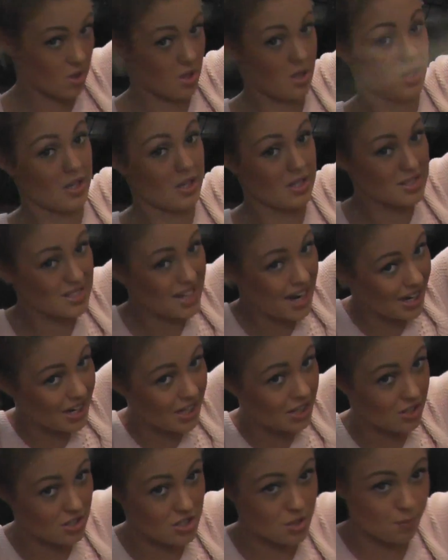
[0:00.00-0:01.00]
as tight
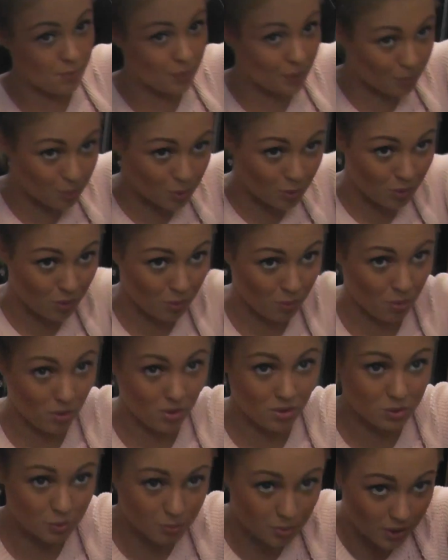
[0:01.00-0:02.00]
as your bobble will
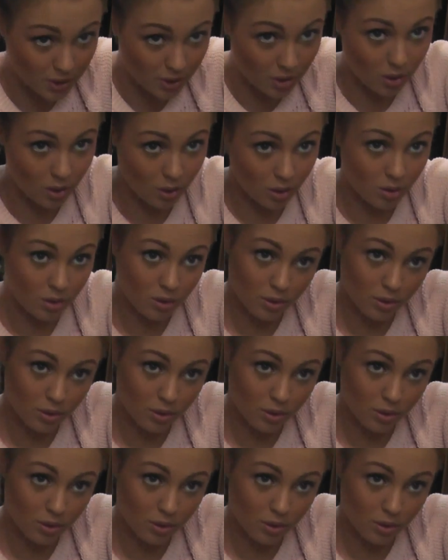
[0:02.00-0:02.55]
possibly go.